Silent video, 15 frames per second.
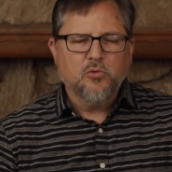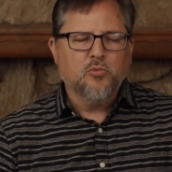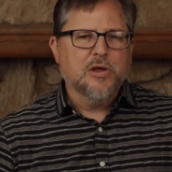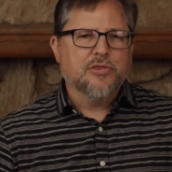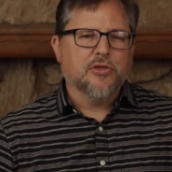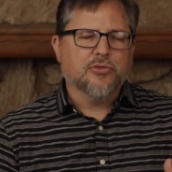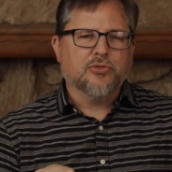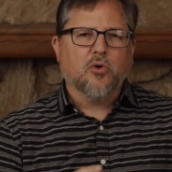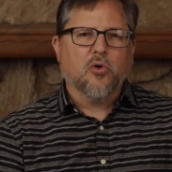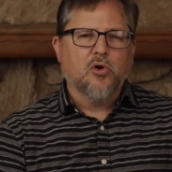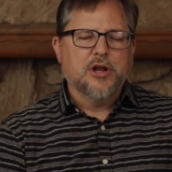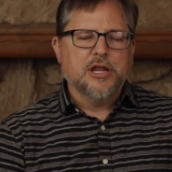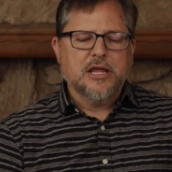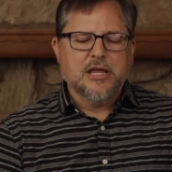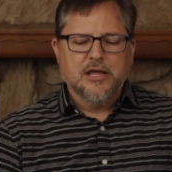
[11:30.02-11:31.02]
with
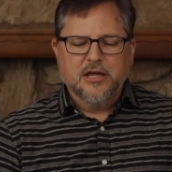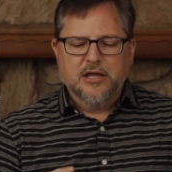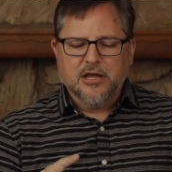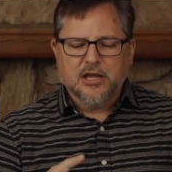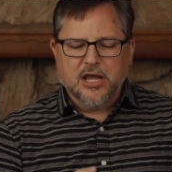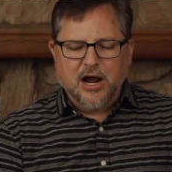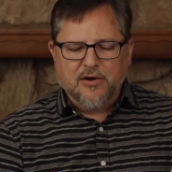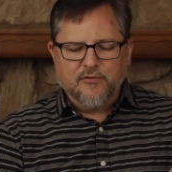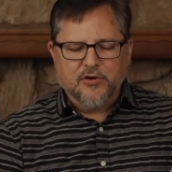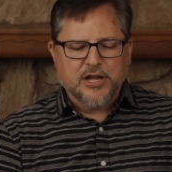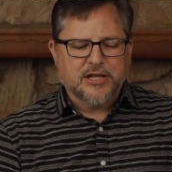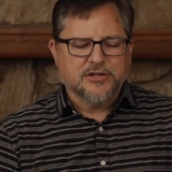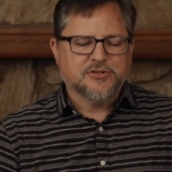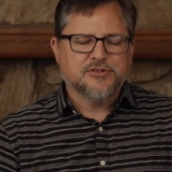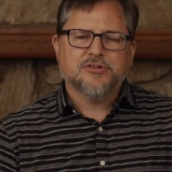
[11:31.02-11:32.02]
authority,
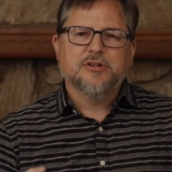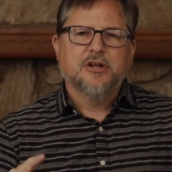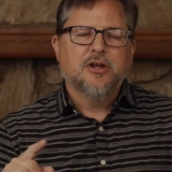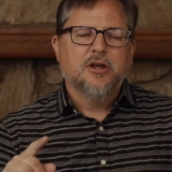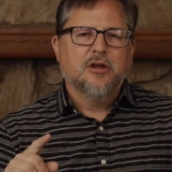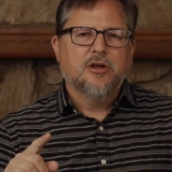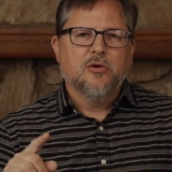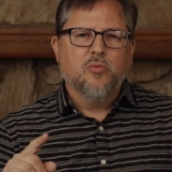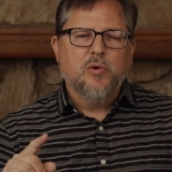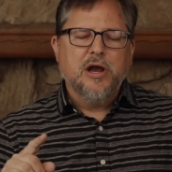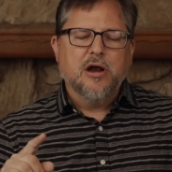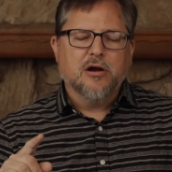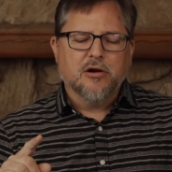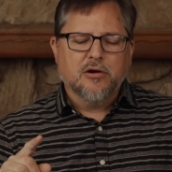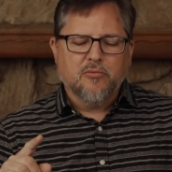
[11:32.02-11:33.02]
governance.
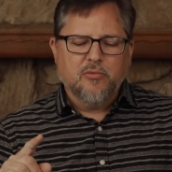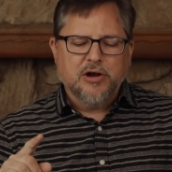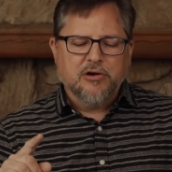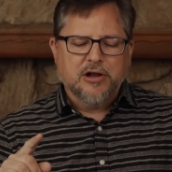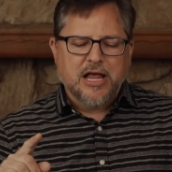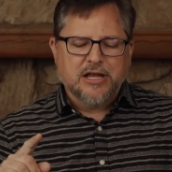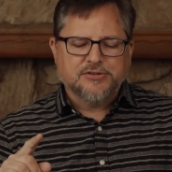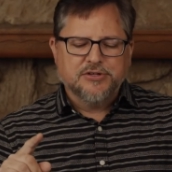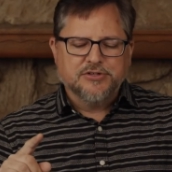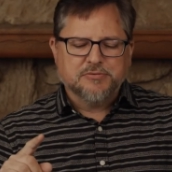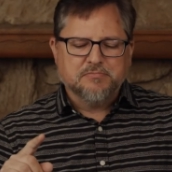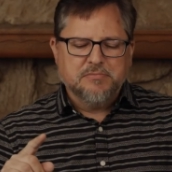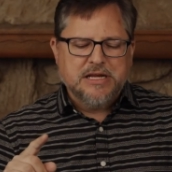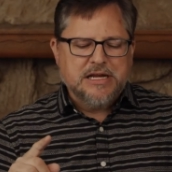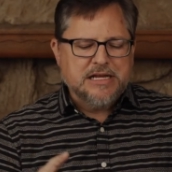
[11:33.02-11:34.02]
We're, we're in
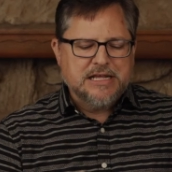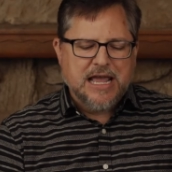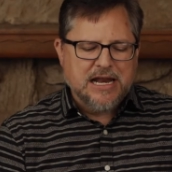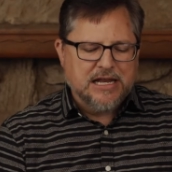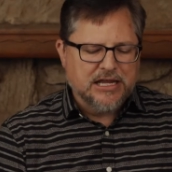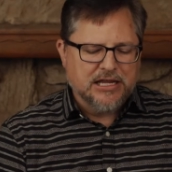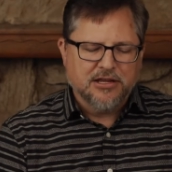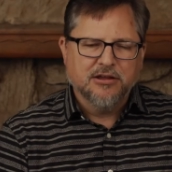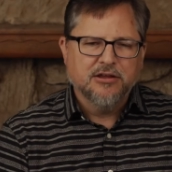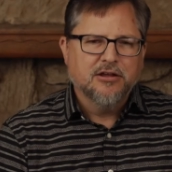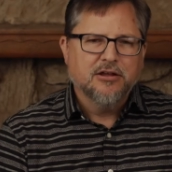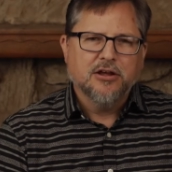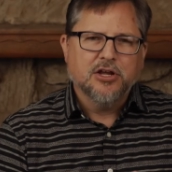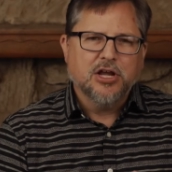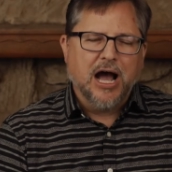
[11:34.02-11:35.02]
essence mediating
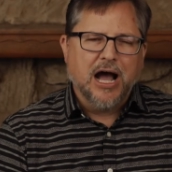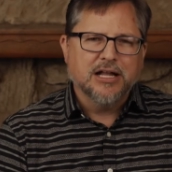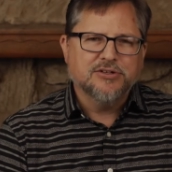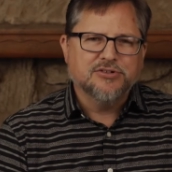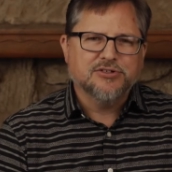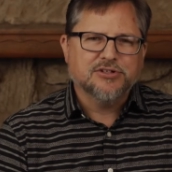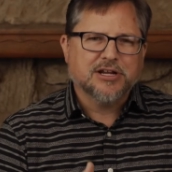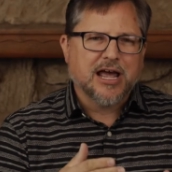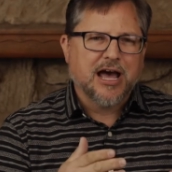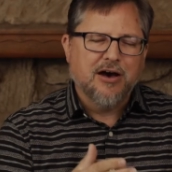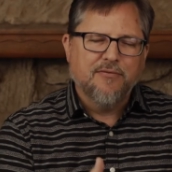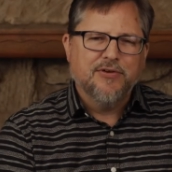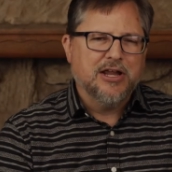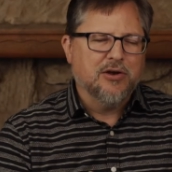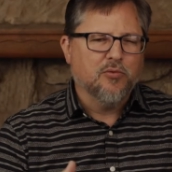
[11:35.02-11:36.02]
God's
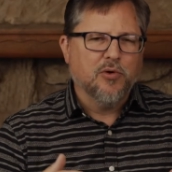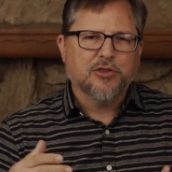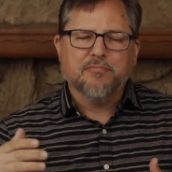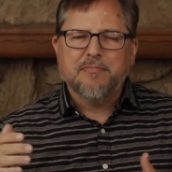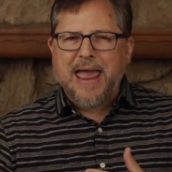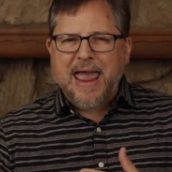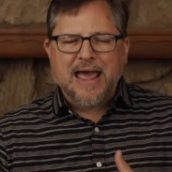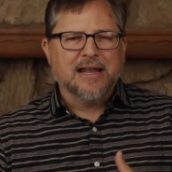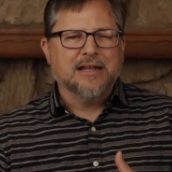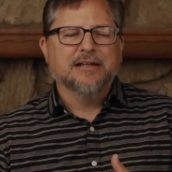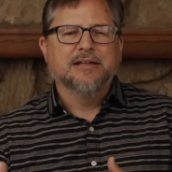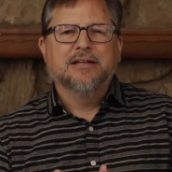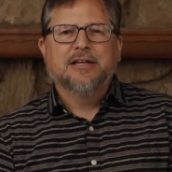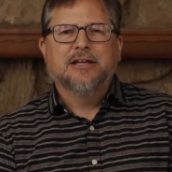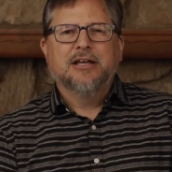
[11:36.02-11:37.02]
covenant with
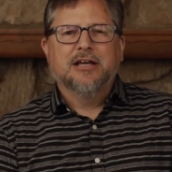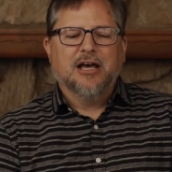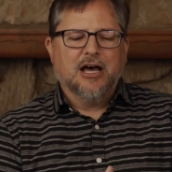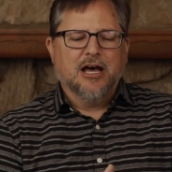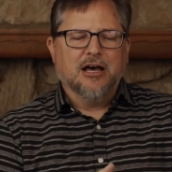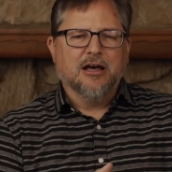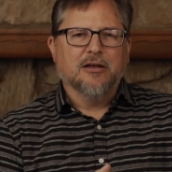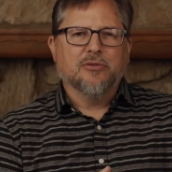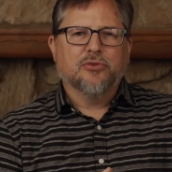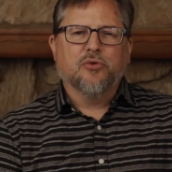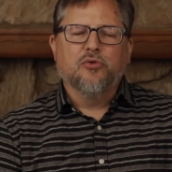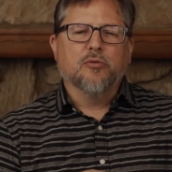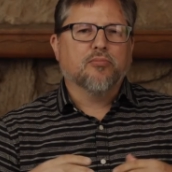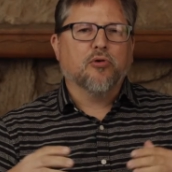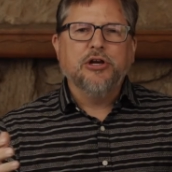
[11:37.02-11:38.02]
man uh,
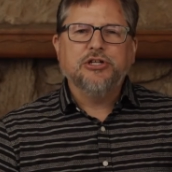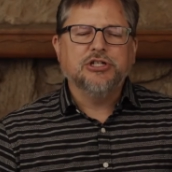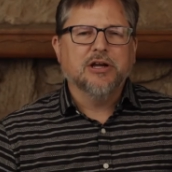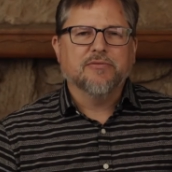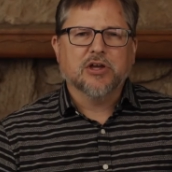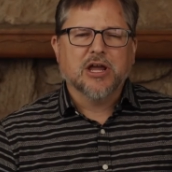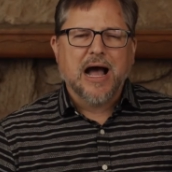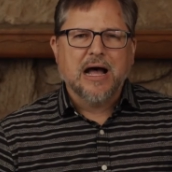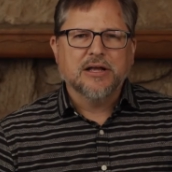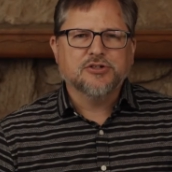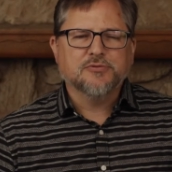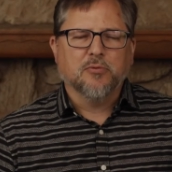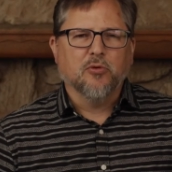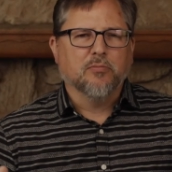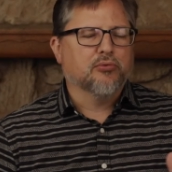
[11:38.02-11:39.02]
through the preaching of the
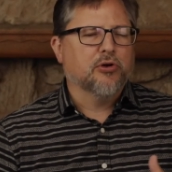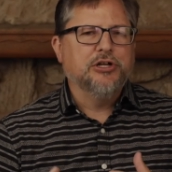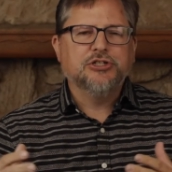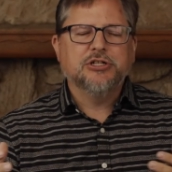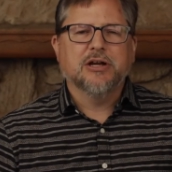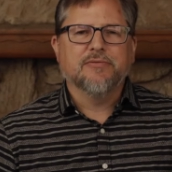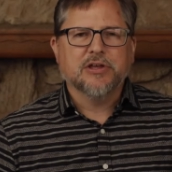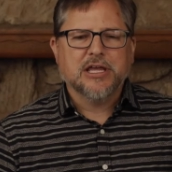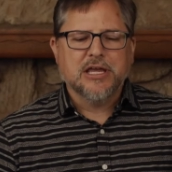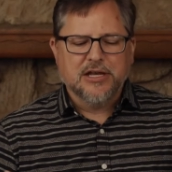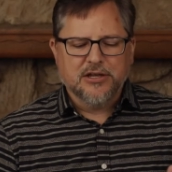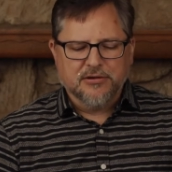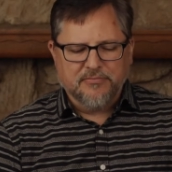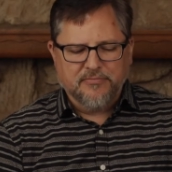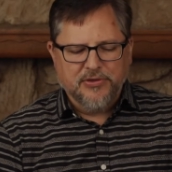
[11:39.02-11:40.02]
gospel, preaching of the
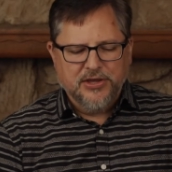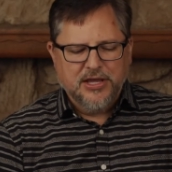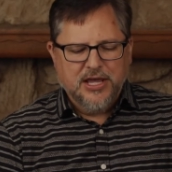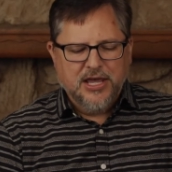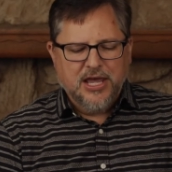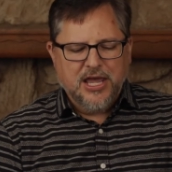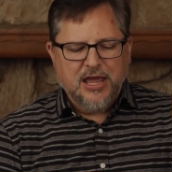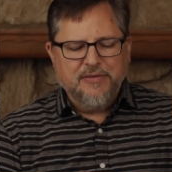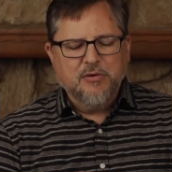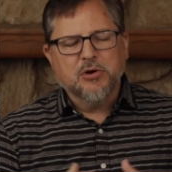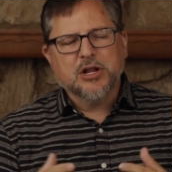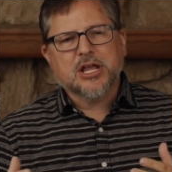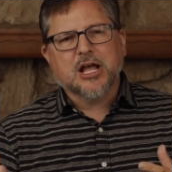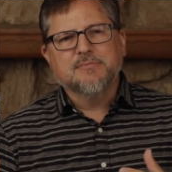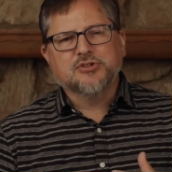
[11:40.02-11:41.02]
kingdom. And then
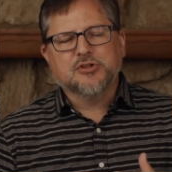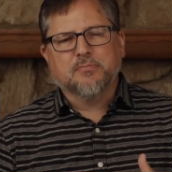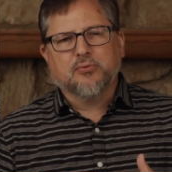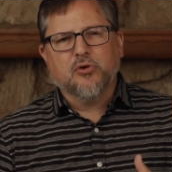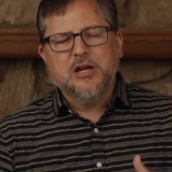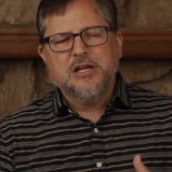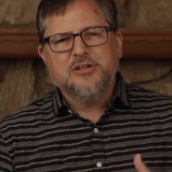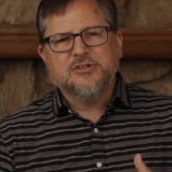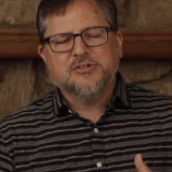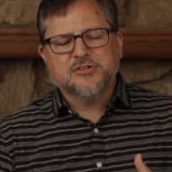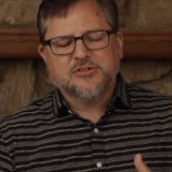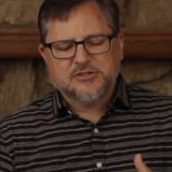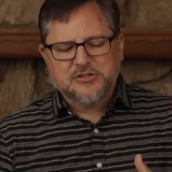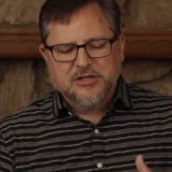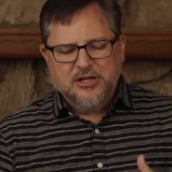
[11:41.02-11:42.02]
when it comes to
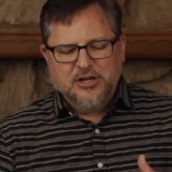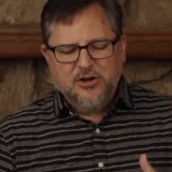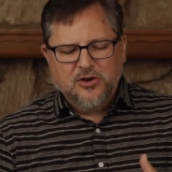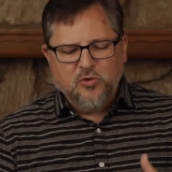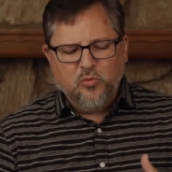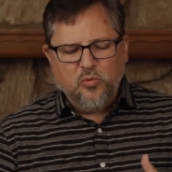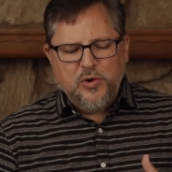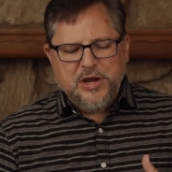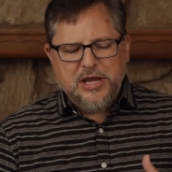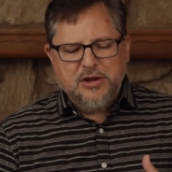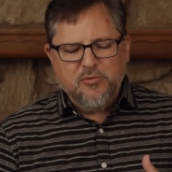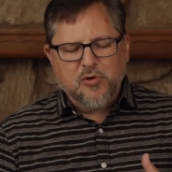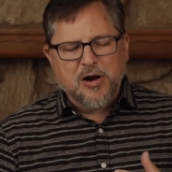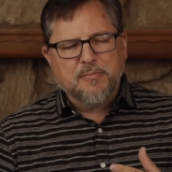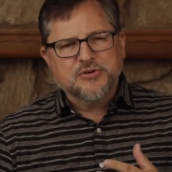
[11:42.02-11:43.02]
priests,
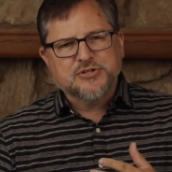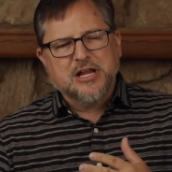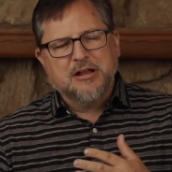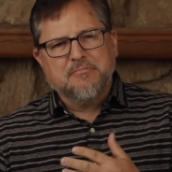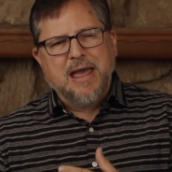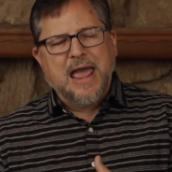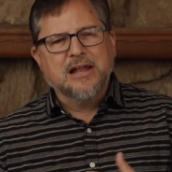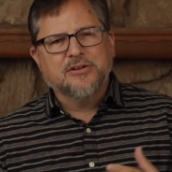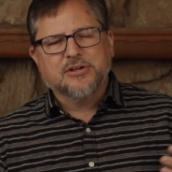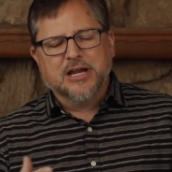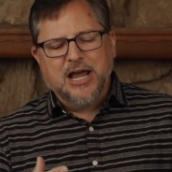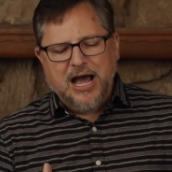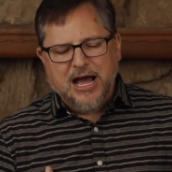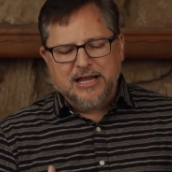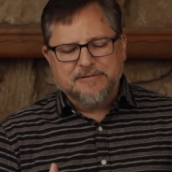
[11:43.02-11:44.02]
we represent man to
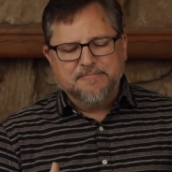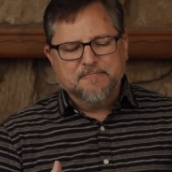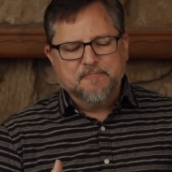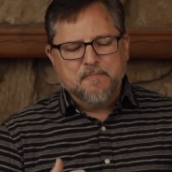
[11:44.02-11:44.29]
God.